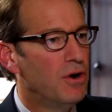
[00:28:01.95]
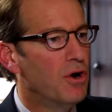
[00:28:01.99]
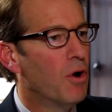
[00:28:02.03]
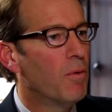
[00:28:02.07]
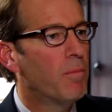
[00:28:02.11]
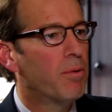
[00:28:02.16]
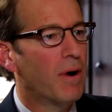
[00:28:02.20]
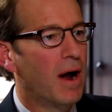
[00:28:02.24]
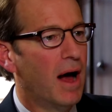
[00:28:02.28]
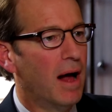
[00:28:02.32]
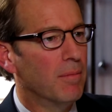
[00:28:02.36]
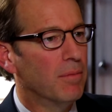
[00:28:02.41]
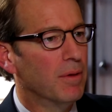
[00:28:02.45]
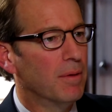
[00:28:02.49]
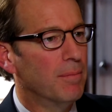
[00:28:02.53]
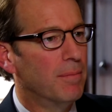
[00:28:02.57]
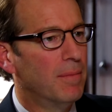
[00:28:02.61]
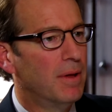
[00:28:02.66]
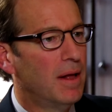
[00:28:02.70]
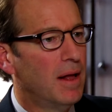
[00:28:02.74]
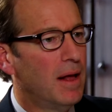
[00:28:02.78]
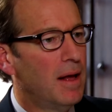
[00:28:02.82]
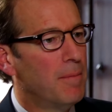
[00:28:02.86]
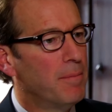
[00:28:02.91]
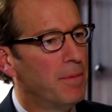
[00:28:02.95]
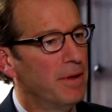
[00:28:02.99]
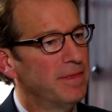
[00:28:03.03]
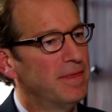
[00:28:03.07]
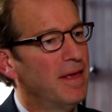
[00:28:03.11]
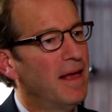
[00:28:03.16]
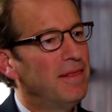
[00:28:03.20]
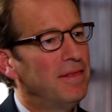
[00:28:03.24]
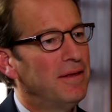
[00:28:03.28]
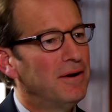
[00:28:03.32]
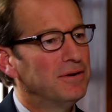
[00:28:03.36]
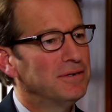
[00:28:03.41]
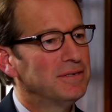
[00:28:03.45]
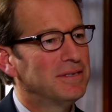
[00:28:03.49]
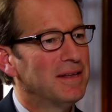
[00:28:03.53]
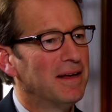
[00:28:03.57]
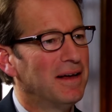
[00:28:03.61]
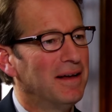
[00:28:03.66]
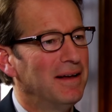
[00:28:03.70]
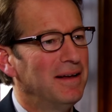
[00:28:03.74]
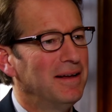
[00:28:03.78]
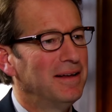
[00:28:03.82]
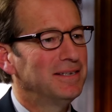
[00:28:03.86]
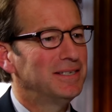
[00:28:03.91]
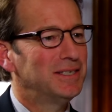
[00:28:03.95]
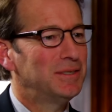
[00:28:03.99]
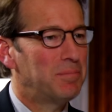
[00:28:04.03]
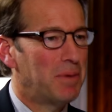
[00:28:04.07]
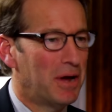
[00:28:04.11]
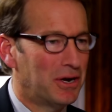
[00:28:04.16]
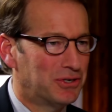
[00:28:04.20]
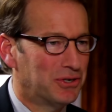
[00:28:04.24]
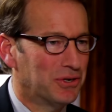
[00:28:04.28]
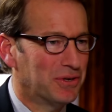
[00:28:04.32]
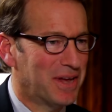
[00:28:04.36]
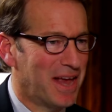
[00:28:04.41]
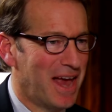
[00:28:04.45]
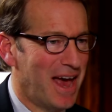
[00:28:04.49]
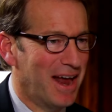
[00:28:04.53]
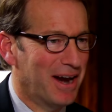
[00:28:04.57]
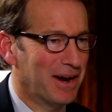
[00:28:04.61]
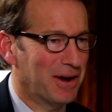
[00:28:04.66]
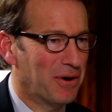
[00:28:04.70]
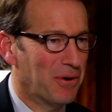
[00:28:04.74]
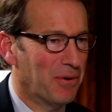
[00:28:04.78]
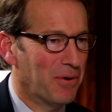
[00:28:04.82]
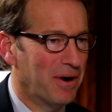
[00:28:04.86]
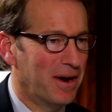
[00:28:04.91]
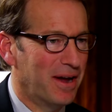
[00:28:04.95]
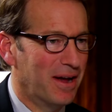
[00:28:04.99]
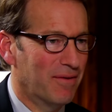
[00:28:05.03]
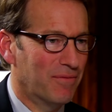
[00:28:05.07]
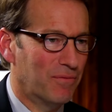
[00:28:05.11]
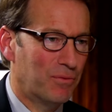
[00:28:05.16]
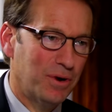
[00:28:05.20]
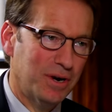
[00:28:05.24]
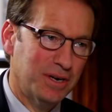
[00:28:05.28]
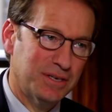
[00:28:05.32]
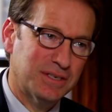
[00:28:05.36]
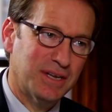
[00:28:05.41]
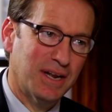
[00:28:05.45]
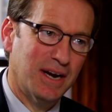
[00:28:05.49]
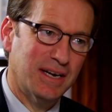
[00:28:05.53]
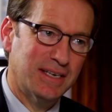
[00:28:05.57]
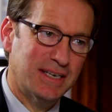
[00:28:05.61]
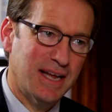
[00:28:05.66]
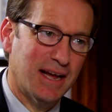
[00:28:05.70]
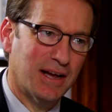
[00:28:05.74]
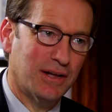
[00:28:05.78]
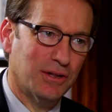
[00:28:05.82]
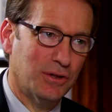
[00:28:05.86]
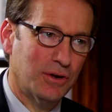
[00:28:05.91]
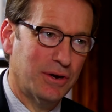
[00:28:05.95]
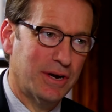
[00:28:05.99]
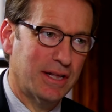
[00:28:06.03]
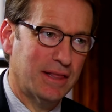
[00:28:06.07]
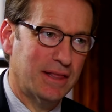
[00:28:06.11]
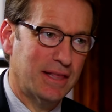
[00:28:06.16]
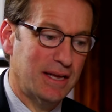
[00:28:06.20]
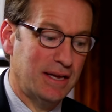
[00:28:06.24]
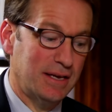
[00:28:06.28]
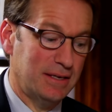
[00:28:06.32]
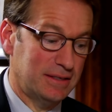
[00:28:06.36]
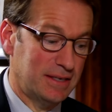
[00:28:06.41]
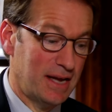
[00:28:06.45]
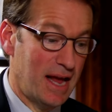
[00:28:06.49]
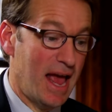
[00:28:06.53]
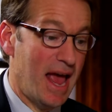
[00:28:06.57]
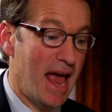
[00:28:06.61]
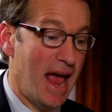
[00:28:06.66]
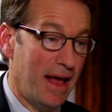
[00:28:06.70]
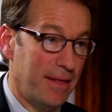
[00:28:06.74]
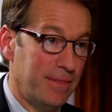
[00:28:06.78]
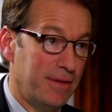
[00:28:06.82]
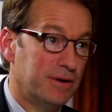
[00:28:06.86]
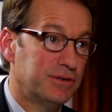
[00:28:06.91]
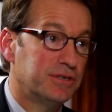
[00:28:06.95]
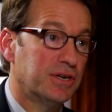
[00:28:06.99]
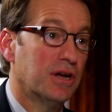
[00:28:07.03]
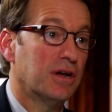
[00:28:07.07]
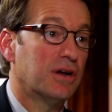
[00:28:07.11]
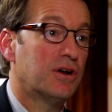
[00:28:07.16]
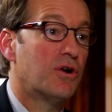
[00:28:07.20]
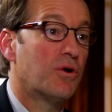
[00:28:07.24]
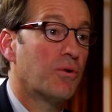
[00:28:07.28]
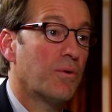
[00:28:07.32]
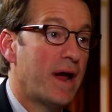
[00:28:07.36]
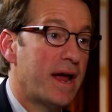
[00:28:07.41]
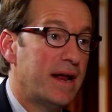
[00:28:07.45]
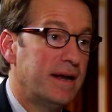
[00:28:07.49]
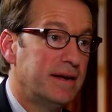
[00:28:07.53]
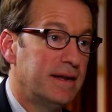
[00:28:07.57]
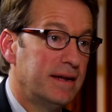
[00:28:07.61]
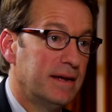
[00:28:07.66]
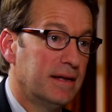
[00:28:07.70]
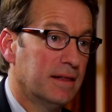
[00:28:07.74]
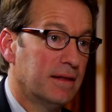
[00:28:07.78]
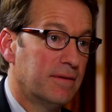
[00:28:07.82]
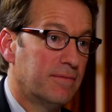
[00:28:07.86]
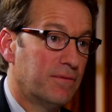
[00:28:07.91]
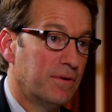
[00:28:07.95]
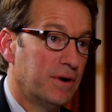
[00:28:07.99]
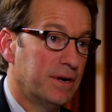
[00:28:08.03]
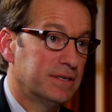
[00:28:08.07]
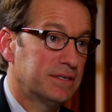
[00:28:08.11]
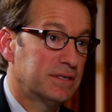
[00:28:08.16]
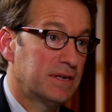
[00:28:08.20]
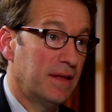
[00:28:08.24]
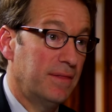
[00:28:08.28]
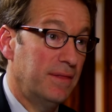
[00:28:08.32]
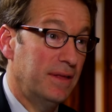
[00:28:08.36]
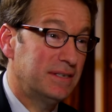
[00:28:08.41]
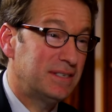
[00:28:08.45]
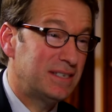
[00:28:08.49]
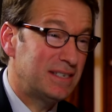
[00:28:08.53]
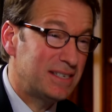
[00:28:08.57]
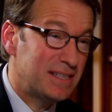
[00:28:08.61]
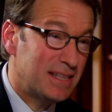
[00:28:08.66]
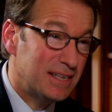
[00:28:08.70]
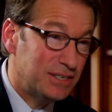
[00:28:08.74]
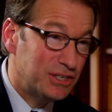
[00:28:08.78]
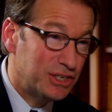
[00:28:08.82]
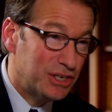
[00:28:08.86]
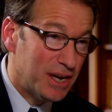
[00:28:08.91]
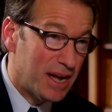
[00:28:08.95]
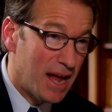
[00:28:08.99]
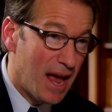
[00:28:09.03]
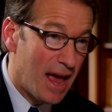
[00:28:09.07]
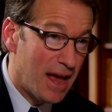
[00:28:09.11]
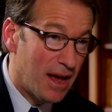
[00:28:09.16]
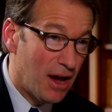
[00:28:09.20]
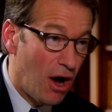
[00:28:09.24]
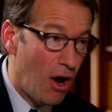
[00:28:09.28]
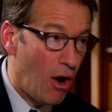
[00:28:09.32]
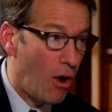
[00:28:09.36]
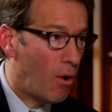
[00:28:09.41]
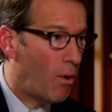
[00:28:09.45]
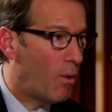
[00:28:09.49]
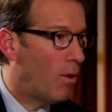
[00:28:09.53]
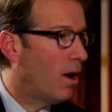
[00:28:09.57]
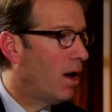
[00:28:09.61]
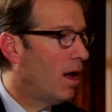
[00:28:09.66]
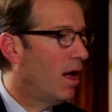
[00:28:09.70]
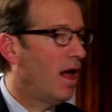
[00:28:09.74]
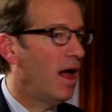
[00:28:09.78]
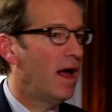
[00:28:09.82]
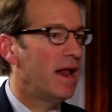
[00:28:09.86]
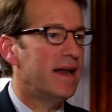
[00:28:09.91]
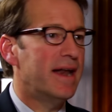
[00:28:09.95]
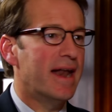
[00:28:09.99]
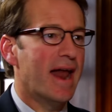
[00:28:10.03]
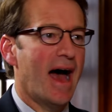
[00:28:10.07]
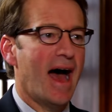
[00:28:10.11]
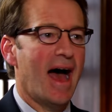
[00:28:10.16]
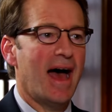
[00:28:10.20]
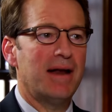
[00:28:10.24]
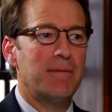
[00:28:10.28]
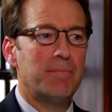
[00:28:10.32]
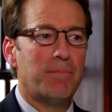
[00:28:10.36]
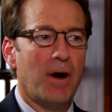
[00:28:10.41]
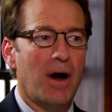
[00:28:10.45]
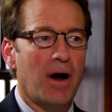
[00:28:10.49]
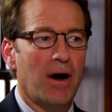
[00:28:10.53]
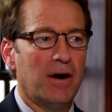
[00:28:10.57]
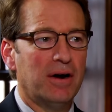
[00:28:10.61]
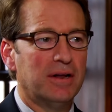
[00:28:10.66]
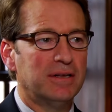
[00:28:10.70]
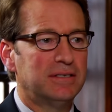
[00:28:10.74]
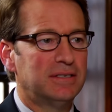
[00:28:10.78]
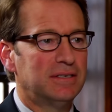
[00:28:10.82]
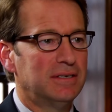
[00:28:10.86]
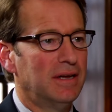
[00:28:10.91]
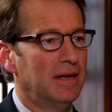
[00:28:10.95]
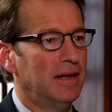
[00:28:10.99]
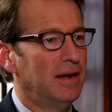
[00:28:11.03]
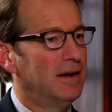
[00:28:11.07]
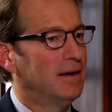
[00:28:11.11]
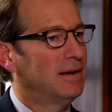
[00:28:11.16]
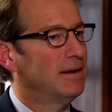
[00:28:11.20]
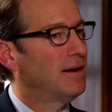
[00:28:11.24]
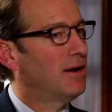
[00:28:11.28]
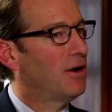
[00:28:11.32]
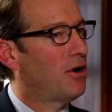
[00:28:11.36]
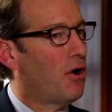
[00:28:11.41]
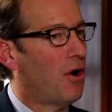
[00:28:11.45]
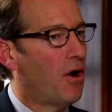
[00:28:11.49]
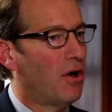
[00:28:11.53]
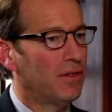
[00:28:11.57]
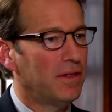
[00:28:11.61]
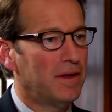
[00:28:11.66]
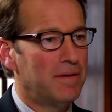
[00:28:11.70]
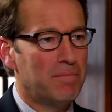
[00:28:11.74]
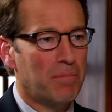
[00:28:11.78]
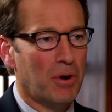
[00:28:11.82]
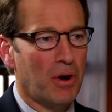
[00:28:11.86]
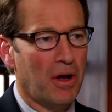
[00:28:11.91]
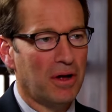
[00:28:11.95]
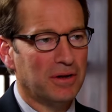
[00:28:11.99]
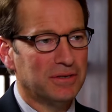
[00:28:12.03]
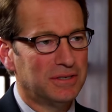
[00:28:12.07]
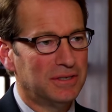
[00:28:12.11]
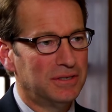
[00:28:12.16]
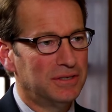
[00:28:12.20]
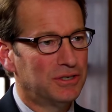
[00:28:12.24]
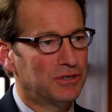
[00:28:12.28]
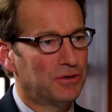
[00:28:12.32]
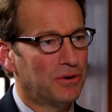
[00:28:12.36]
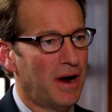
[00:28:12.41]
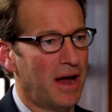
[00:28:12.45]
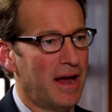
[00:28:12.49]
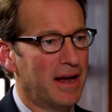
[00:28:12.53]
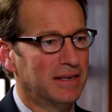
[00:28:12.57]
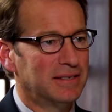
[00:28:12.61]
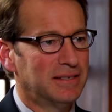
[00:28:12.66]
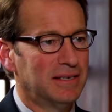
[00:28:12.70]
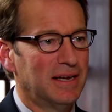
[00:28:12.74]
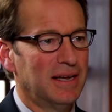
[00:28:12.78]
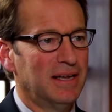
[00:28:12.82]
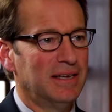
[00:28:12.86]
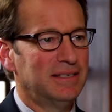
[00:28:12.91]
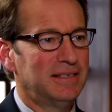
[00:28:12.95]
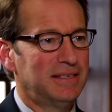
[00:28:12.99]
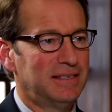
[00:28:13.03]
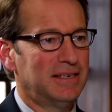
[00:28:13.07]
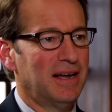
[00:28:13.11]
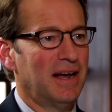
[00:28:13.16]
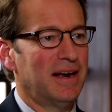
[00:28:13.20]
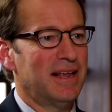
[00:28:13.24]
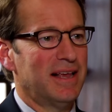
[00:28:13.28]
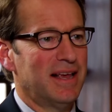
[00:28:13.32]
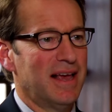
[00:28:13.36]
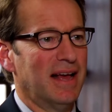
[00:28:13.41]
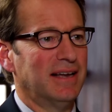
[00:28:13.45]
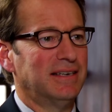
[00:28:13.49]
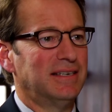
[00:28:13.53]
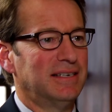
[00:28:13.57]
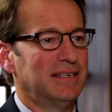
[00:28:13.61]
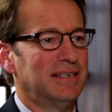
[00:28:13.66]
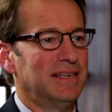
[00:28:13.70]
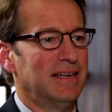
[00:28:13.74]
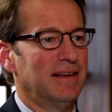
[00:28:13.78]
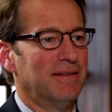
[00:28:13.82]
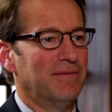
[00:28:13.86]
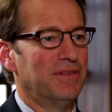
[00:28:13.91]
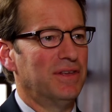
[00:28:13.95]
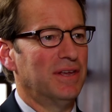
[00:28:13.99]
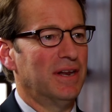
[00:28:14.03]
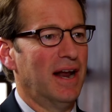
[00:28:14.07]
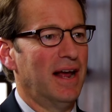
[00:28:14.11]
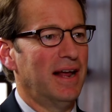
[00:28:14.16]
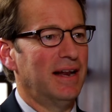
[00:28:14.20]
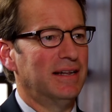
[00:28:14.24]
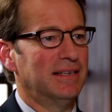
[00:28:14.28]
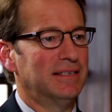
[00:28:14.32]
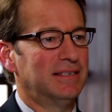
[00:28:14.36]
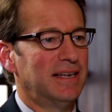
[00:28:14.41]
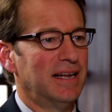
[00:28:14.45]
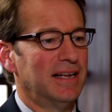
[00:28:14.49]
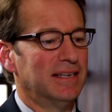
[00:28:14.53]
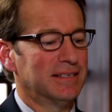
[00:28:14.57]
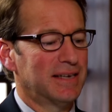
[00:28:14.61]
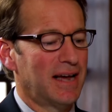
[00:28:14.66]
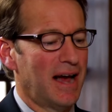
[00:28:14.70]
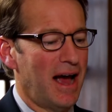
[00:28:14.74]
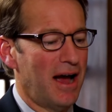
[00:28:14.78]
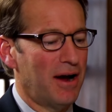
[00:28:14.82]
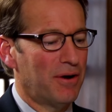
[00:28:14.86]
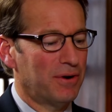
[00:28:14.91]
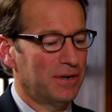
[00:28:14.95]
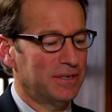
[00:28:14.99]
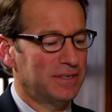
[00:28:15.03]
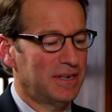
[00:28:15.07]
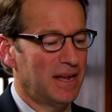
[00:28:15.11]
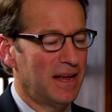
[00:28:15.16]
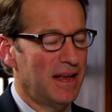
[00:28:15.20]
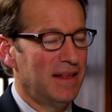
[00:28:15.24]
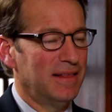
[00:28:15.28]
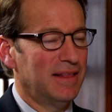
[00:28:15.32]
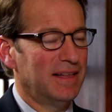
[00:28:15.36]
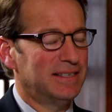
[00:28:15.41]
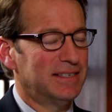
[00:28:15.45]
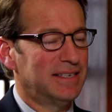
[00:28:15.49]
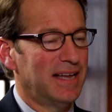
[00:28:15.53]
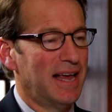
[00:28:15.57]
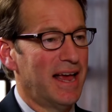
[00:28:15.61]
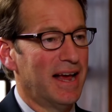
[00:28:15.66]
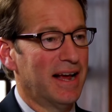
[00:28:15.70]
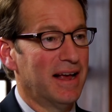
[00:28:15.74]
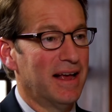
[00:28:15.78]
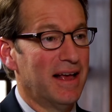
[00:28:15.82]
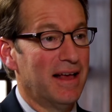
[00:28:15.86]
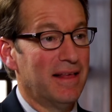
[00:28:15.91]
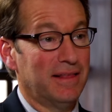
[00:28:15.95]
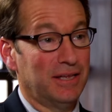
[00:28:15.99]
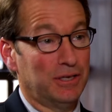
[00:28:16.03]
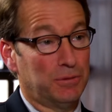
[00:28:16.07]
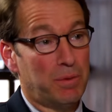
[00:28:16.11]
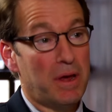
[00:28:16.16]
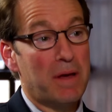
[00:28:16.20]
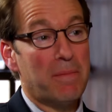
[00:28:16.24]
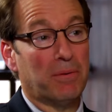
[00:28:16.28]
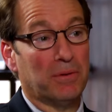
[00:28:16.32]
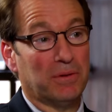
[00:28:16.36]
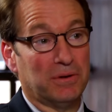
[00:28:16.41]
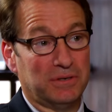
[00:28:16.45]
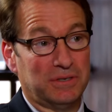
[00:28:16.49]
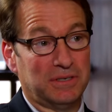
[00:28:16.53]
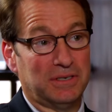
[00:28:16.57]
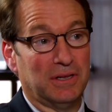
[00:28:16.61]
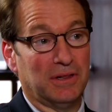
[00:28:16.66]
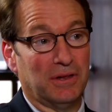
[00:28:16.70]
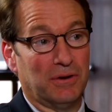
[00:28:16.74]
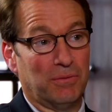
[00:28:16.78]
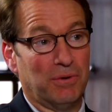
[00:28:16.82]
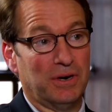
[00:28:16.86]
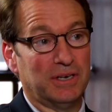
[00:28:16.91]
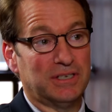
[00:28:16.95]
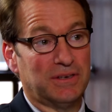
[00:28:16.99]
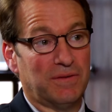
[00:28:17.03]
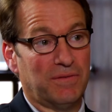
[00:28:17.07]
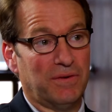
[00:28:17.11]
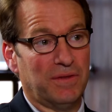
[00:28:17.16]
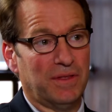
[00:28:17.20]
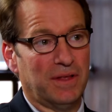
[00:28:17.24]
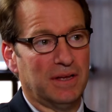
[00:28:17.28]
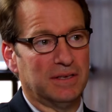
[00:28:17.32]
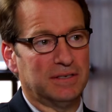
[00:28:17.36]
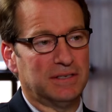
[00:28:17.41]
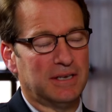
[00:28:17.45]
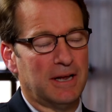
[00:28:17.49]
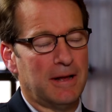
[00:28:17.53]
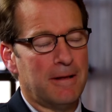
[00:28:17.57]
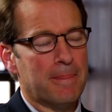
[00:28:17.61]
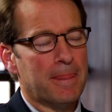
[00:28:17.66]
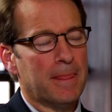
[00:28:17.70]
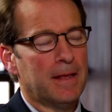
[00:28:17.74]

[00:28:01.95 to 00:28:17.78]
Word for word: no problem. But then there's the special category of, we're just gonna take a look at these. And there's a great deal of risk. And this is the GAO, nonpartisan, calling balls and strikes study entity of the United States Congress, that's saying these people are still at risk for this.